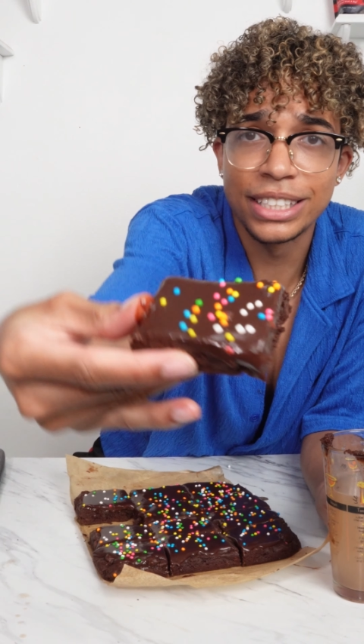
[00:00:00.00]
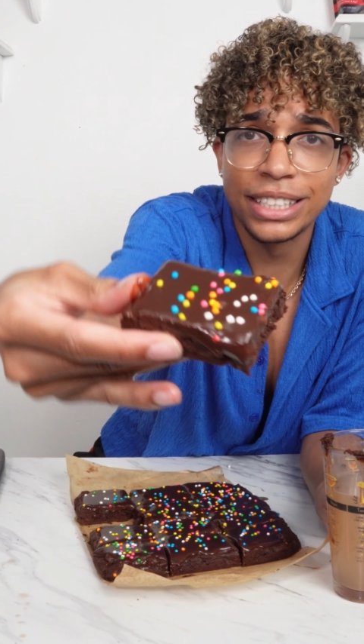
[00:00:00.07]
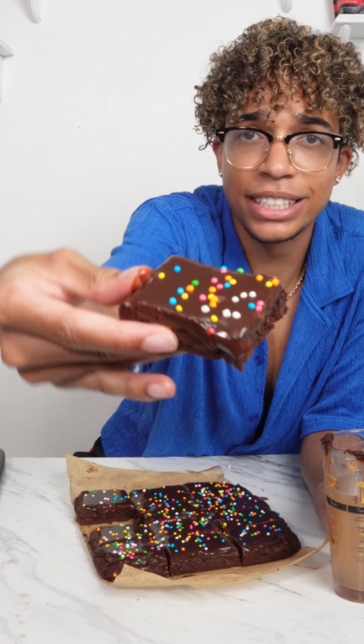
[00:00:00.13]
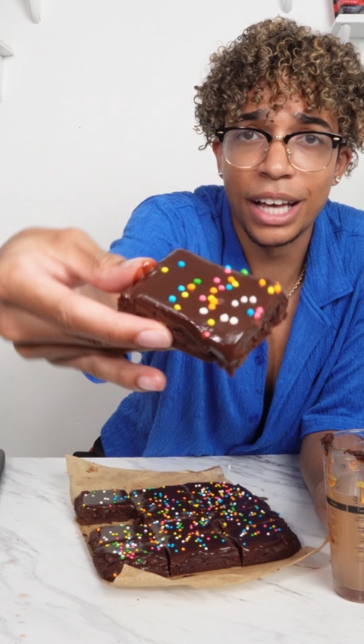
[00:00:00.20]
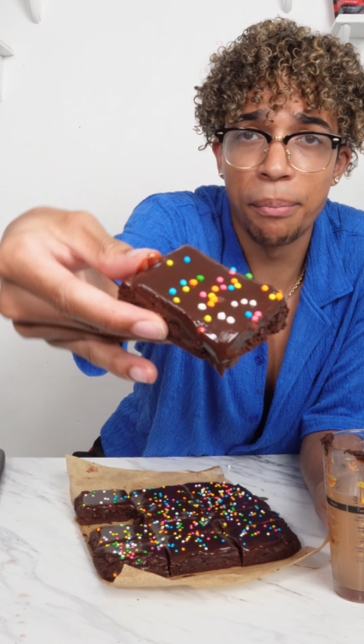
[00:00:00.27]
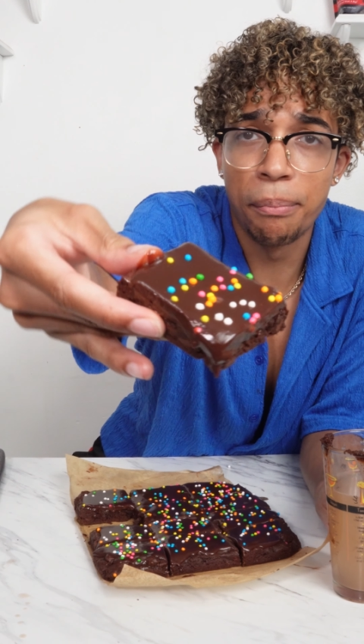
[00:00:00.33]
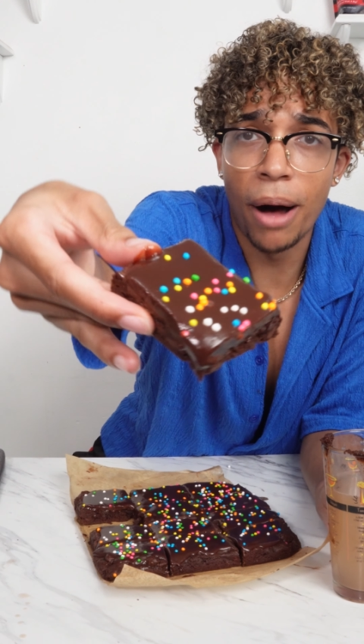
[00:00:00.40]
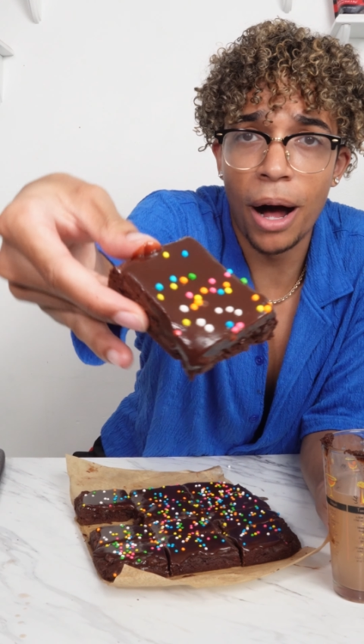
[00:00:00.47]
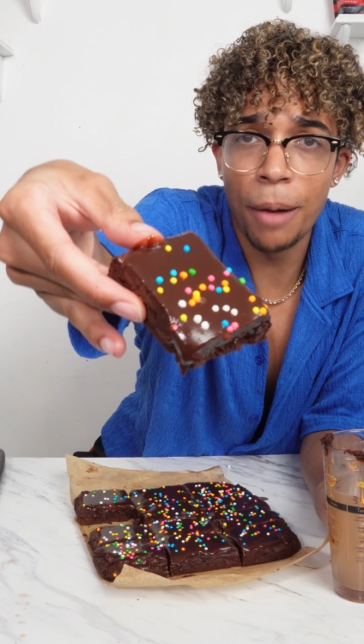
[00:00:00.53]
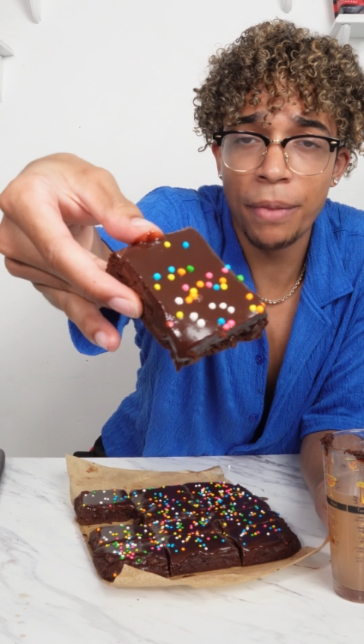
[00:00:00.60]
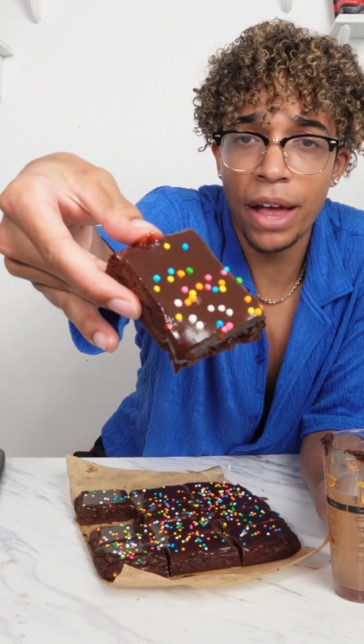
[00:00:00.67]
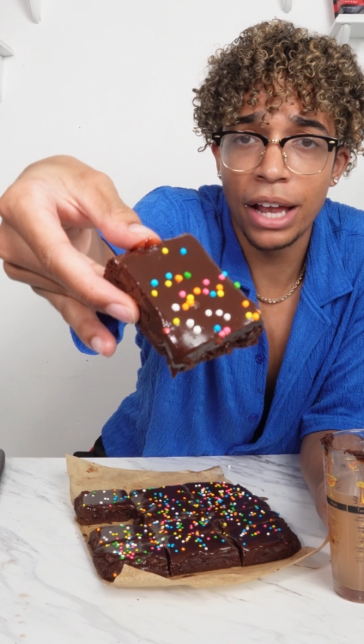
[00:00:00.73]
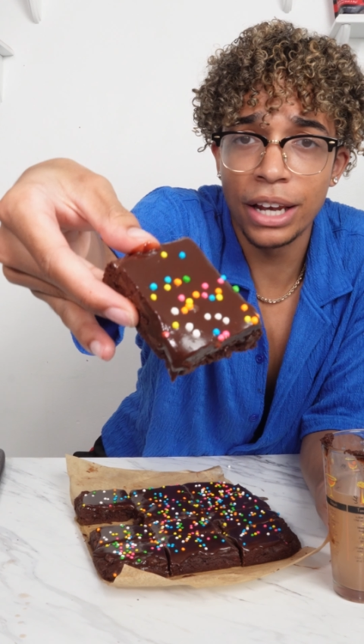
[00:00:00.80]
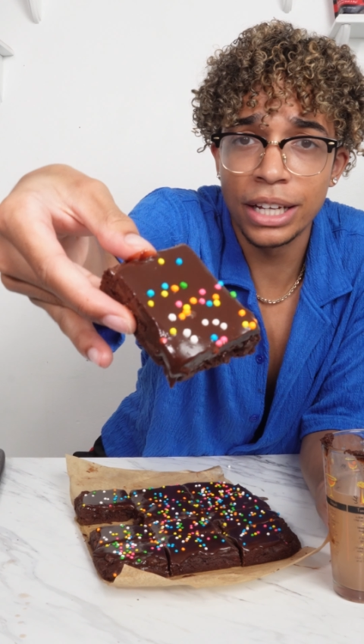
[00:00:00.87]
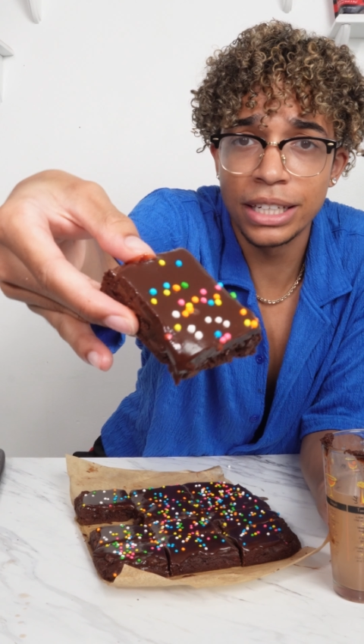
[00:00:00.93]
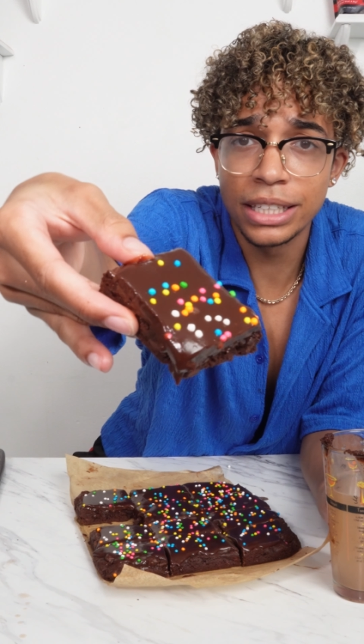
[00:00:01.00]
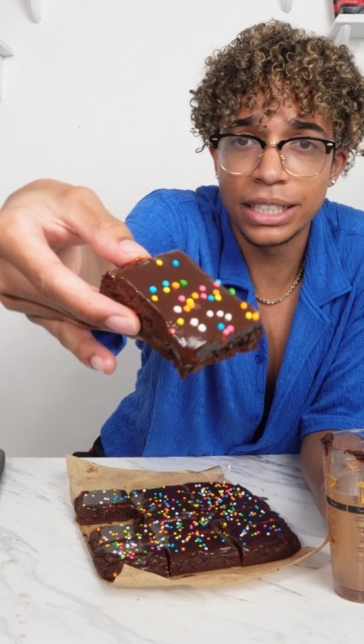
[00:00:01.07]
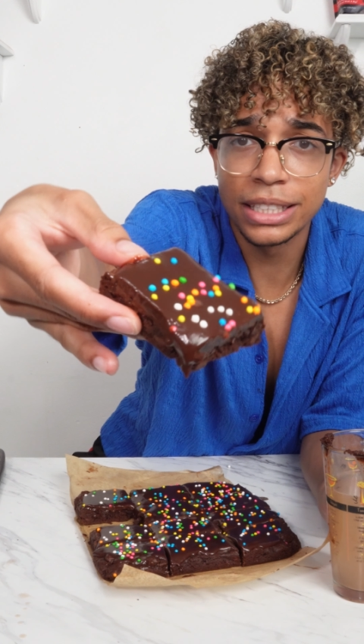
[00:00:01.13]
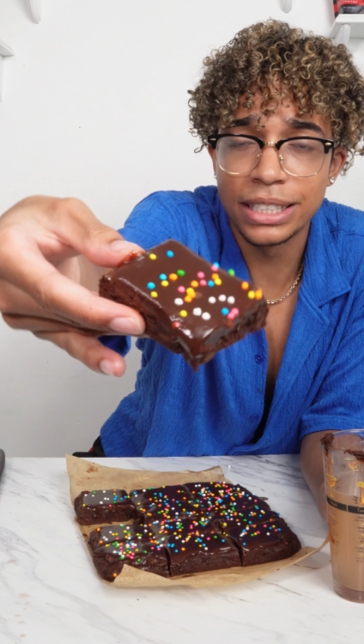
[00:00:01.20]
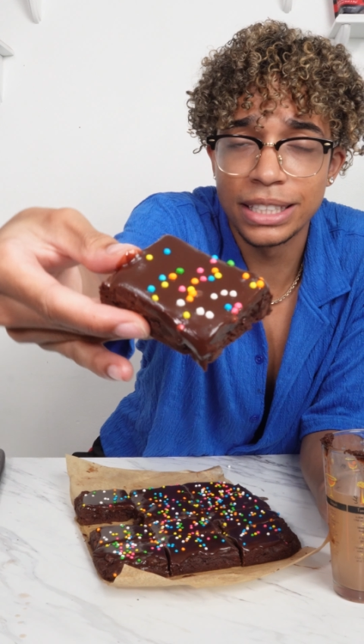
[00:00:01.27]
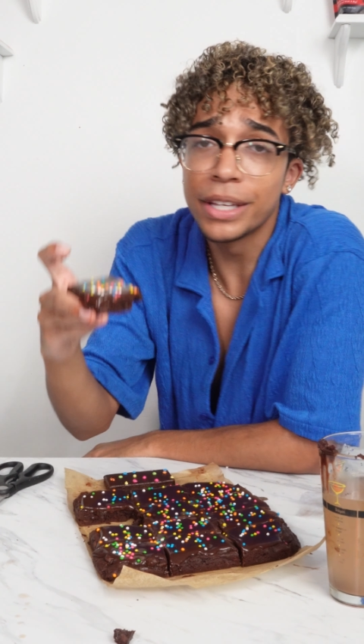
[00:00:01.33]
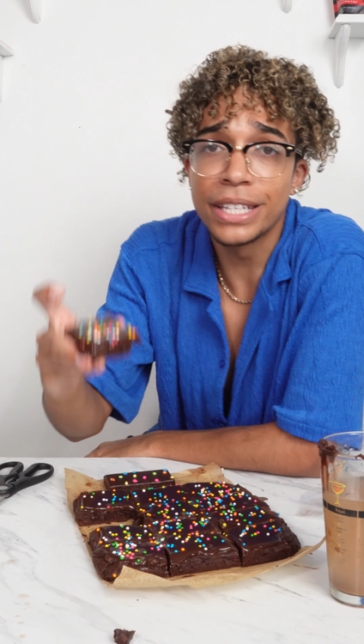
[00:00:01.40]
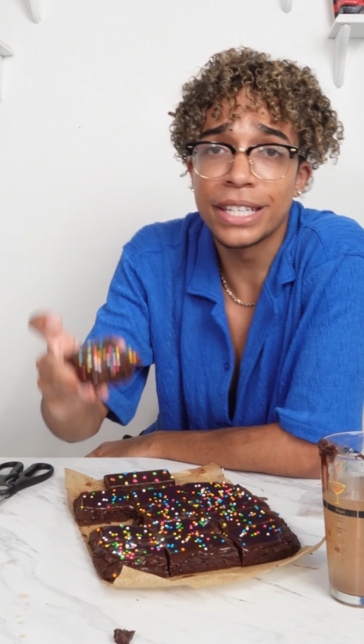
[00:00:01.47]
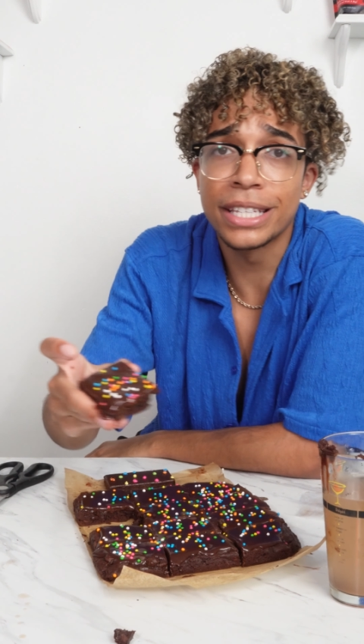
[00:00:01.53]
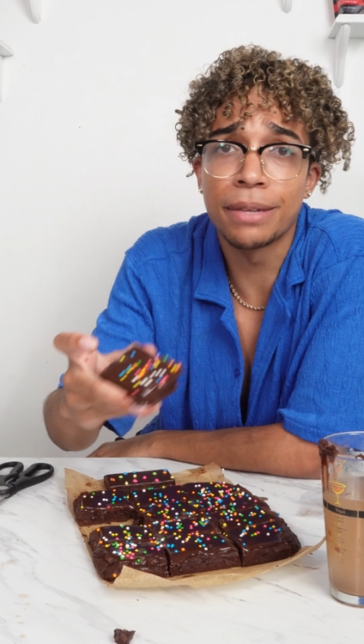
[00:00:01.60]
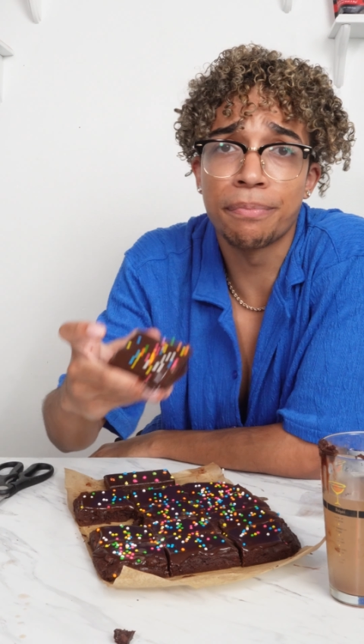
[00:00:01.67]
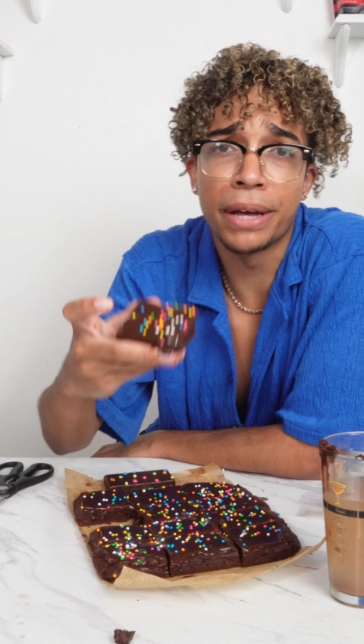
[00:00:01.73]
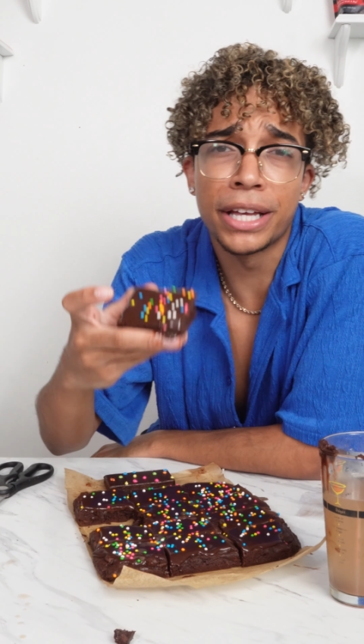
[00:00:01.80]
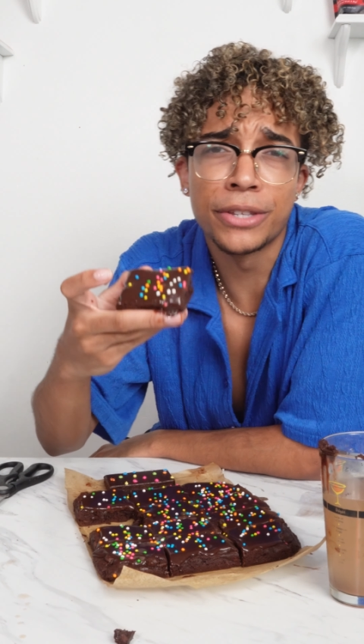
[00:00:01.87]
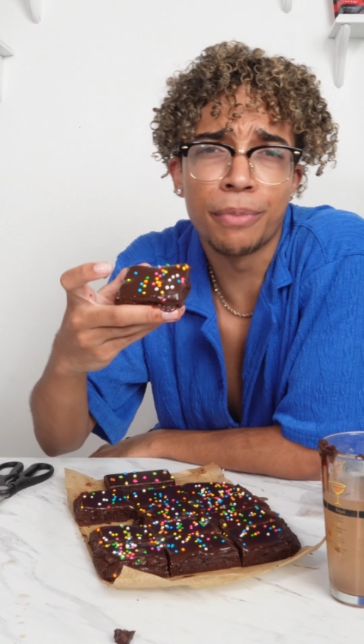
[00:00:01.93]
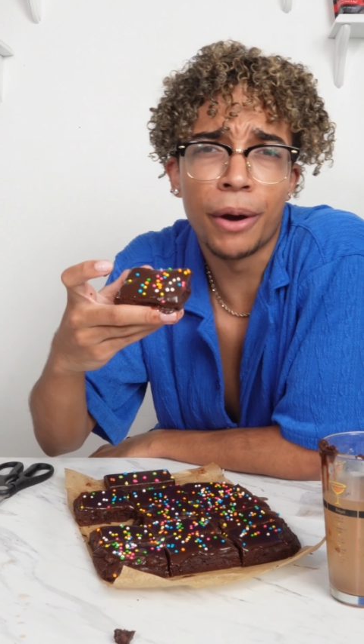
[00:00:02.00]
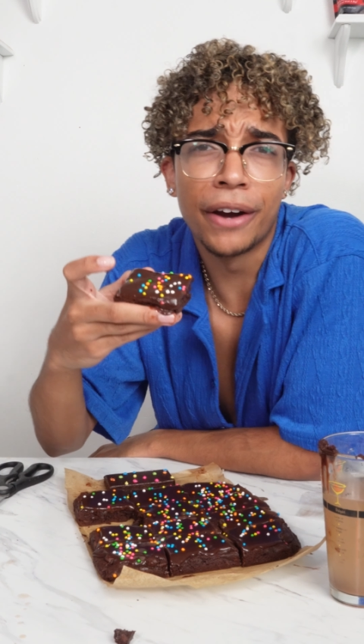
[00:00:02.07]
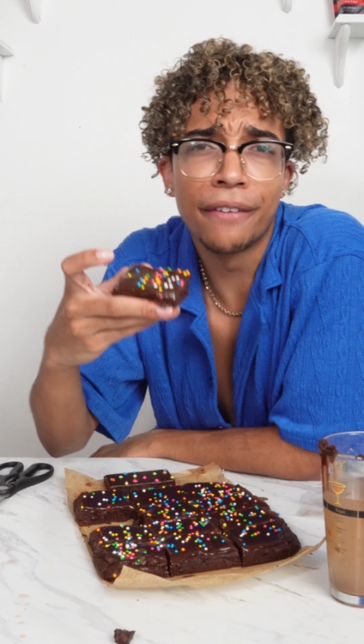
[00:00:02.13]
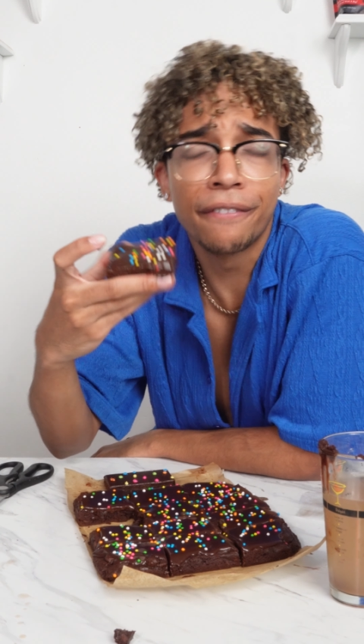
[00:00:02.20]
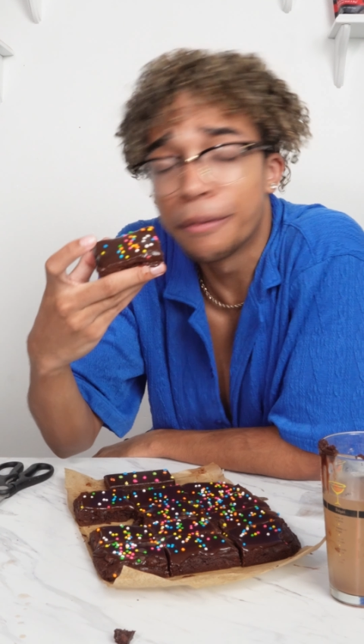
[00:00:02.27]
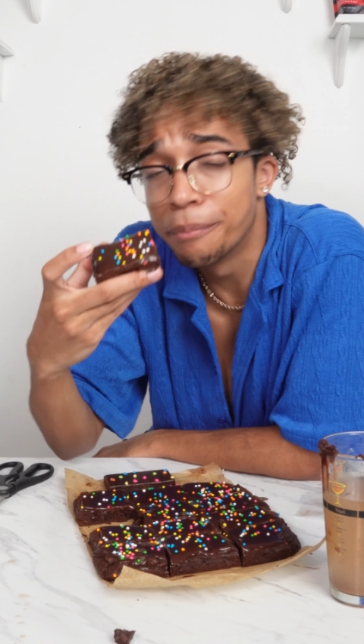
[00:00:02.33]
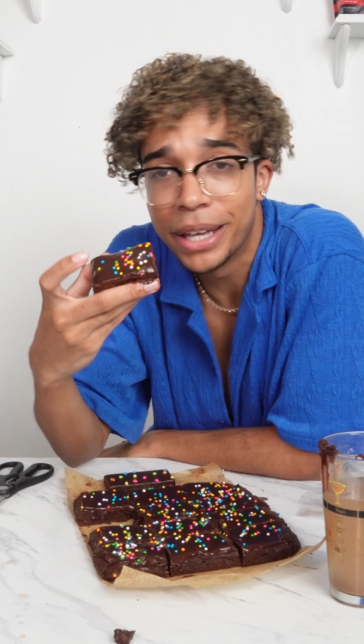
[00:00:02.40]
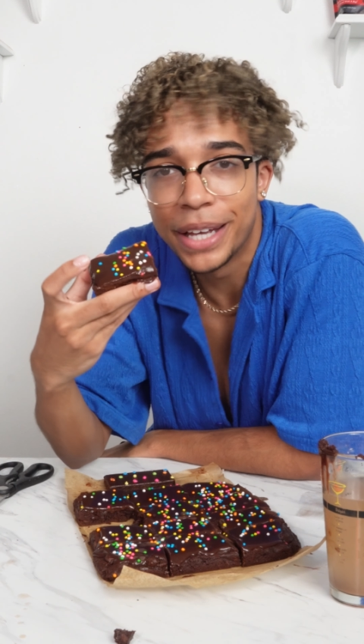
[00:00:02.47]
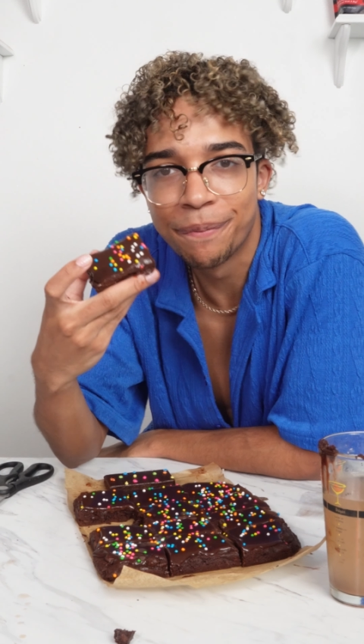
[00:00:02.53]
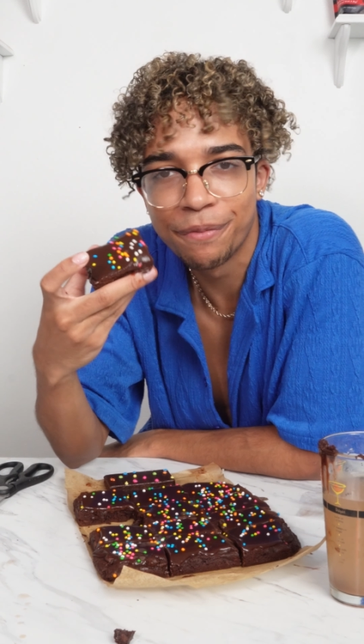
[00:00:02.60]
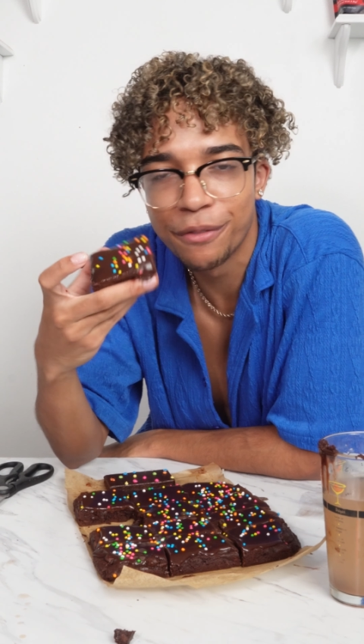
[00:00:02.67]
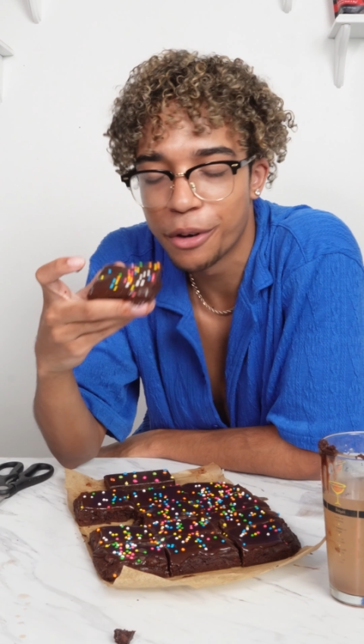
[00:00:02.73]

Do you see how bomb that looks? This is the best part for me.